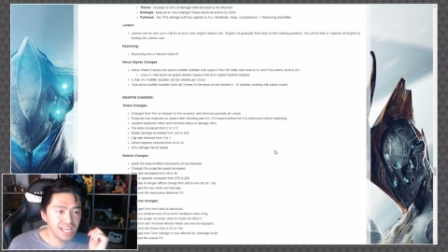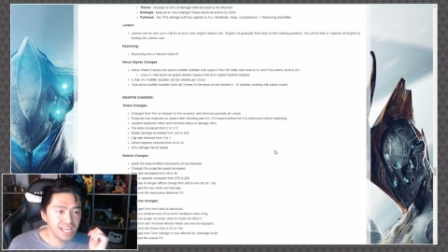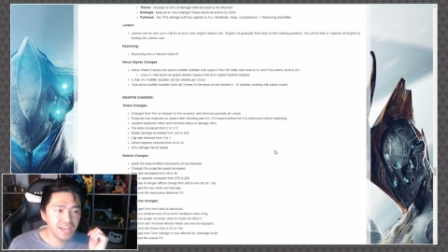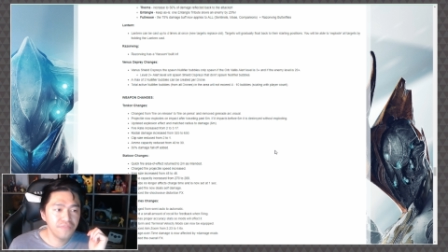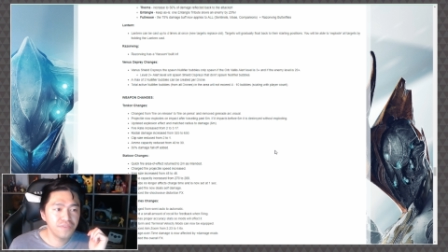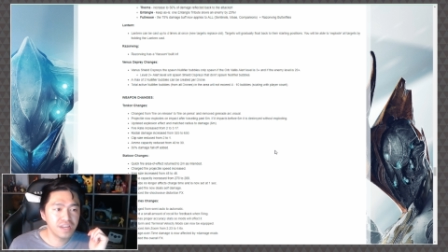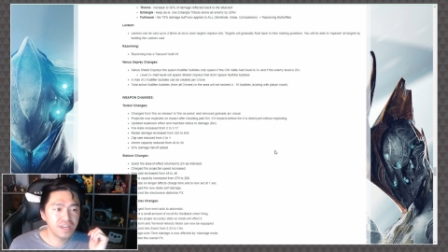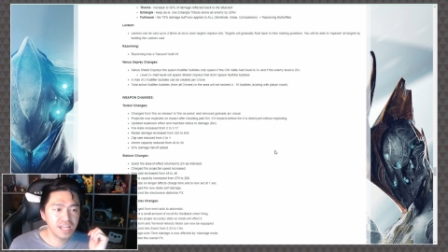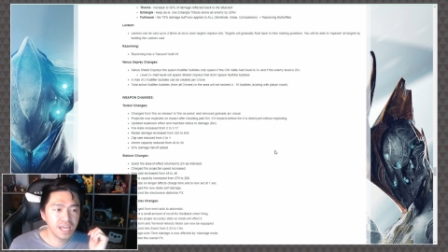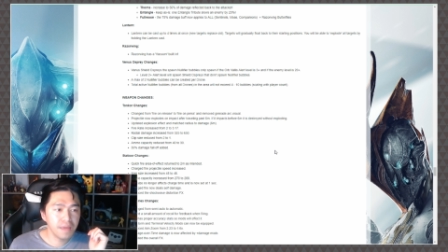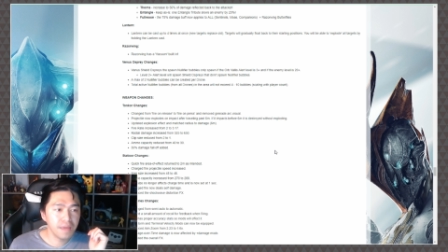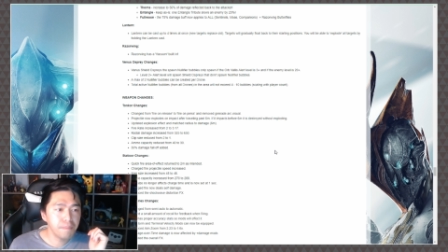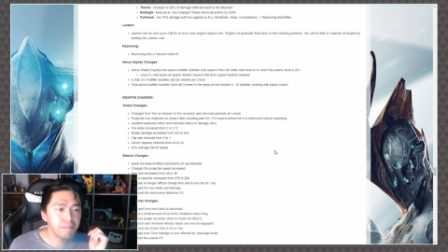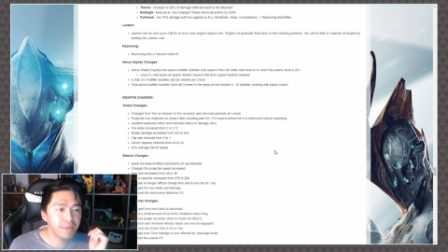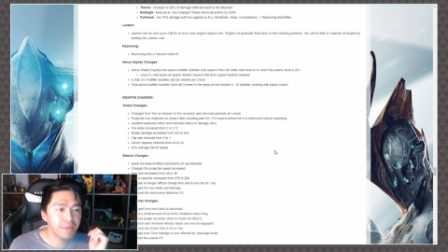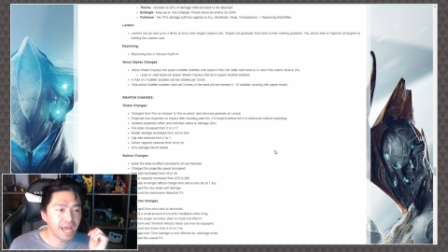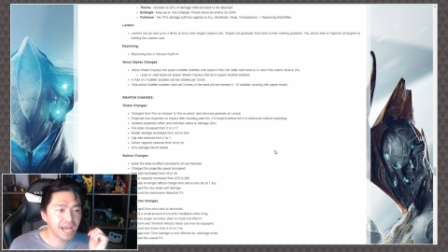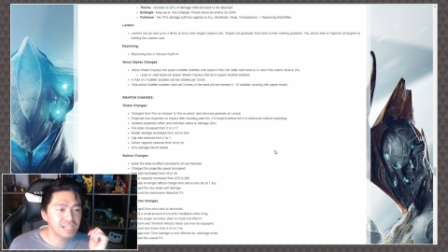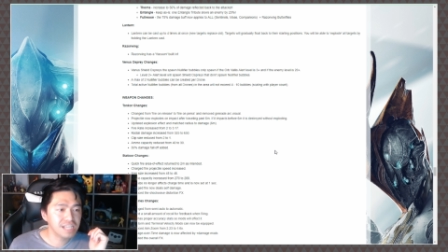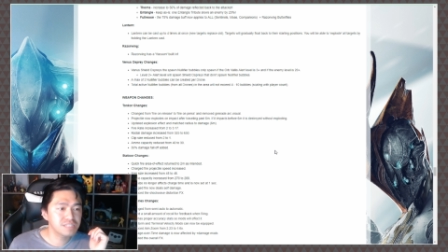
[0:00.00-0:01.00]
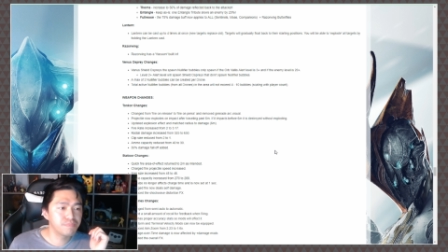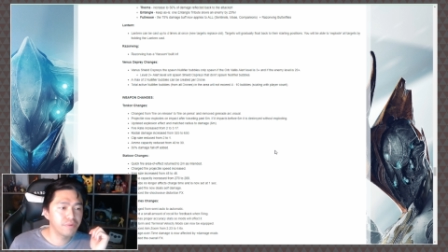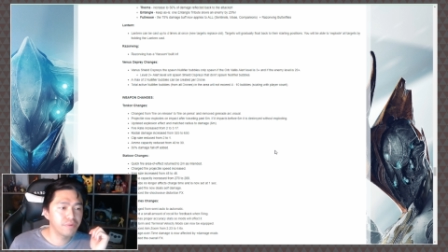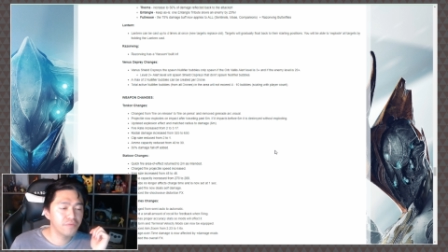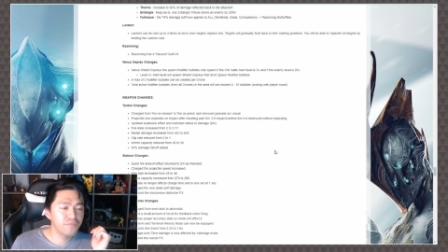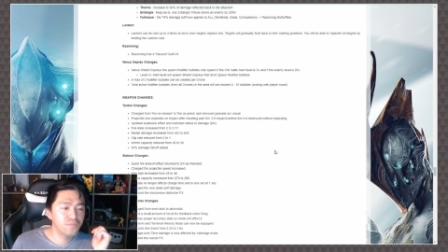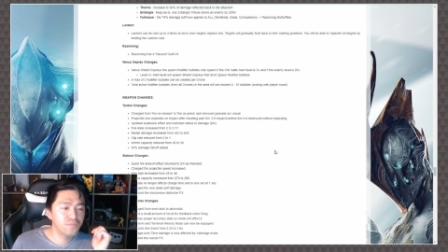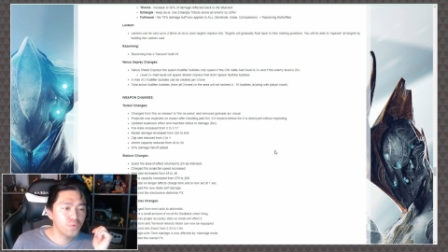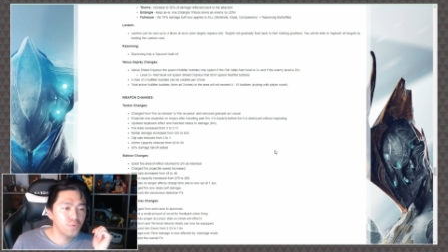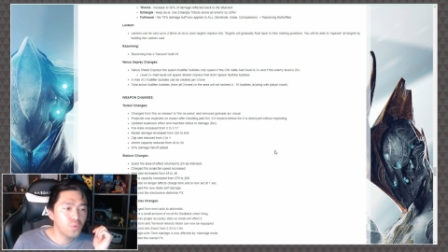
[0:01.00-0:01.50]
If it impacts
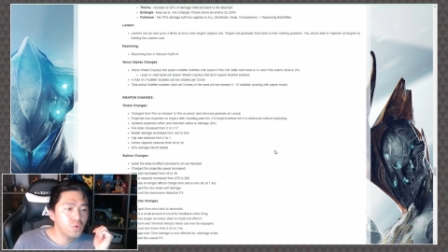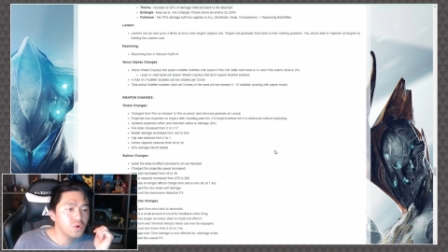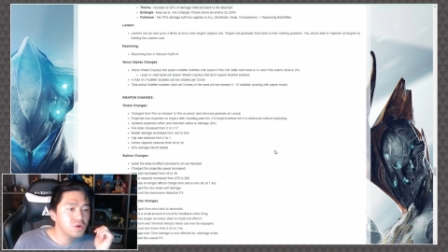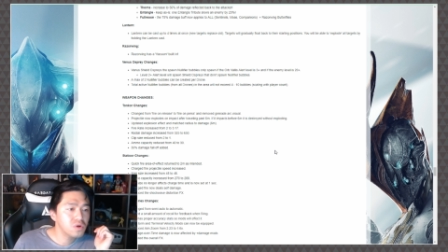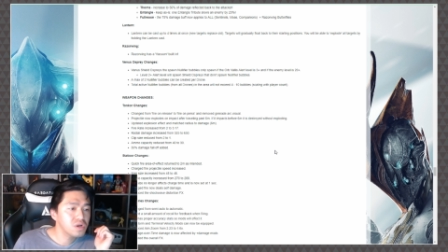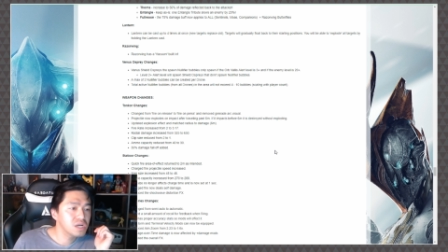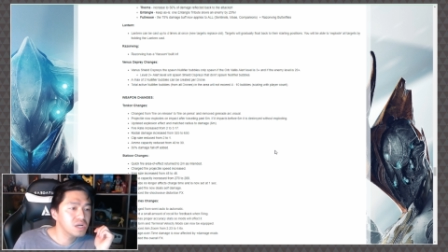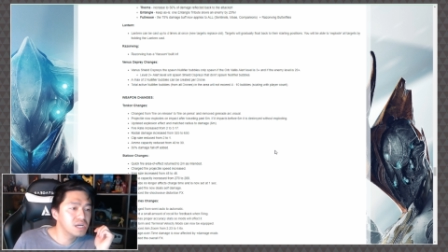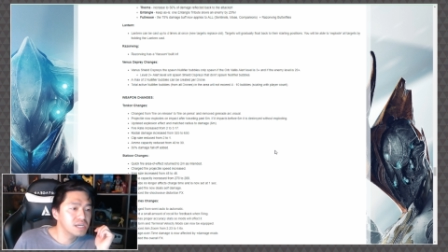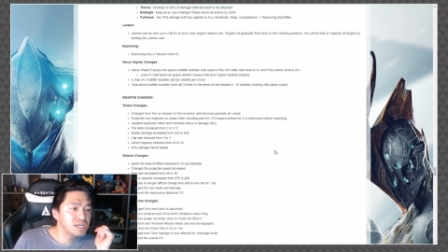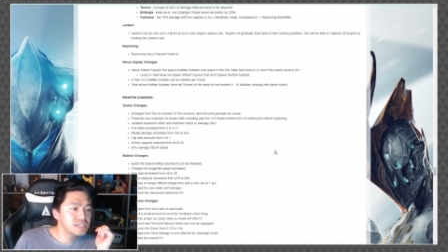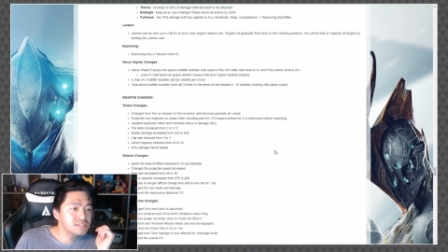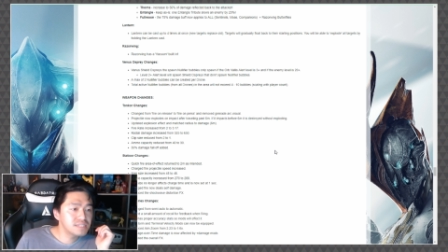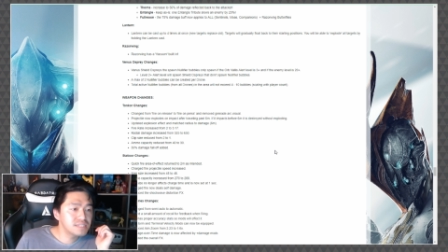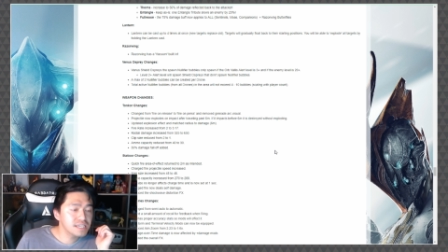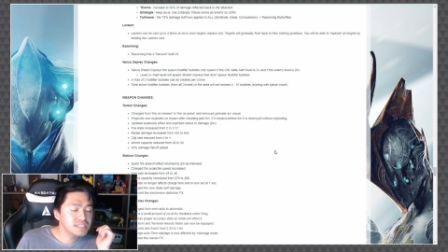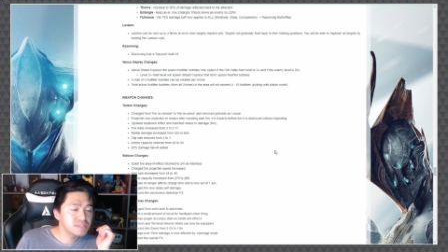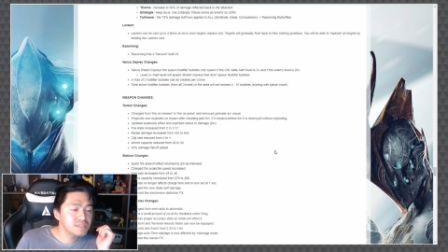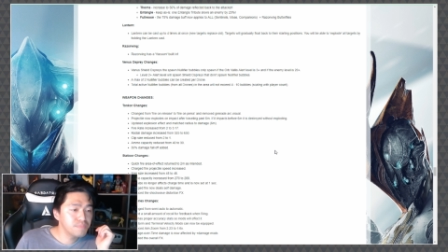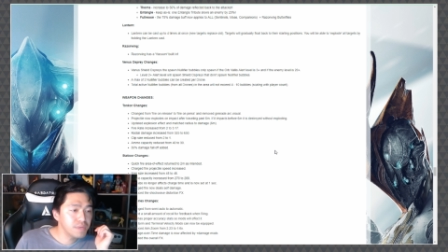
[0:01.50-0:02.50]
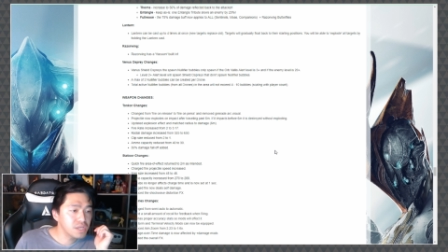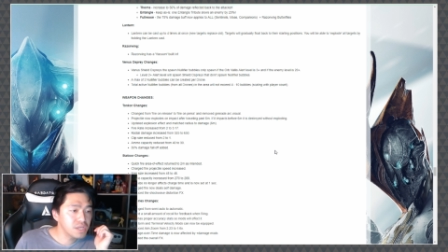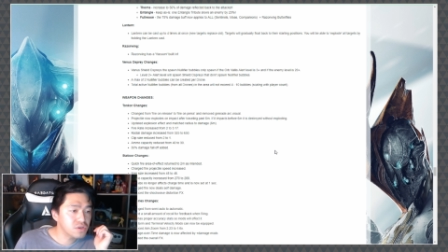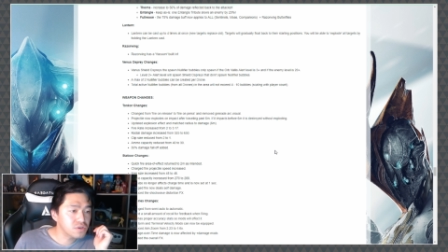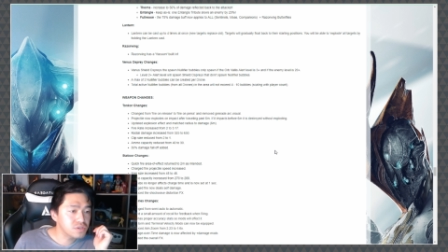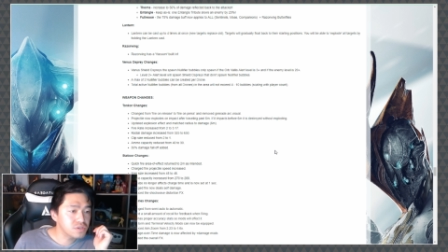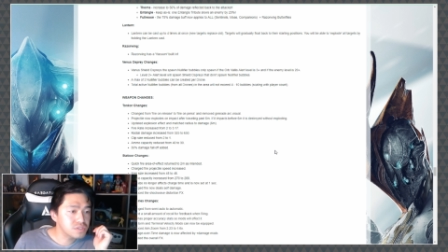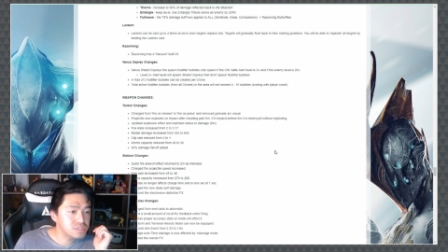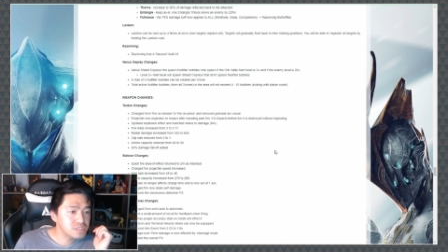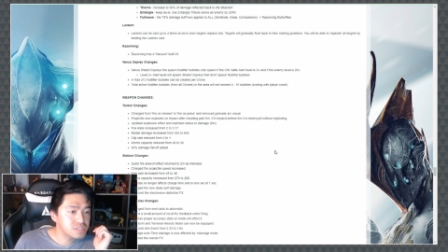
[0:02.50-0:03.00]
before 6
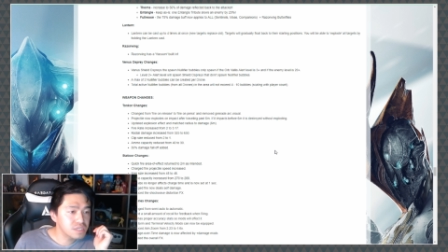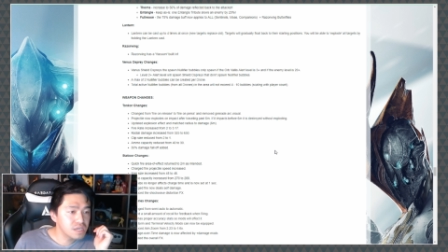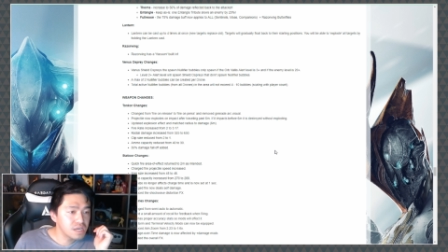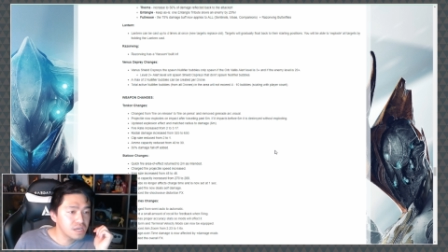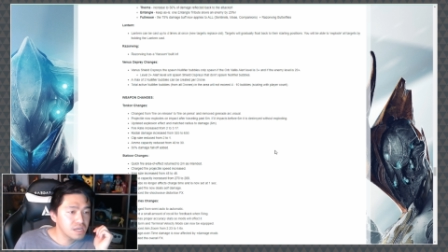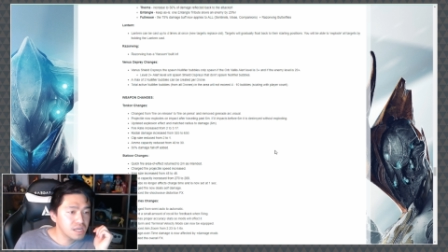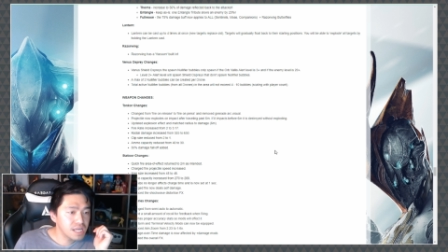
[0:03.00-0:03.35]
meters,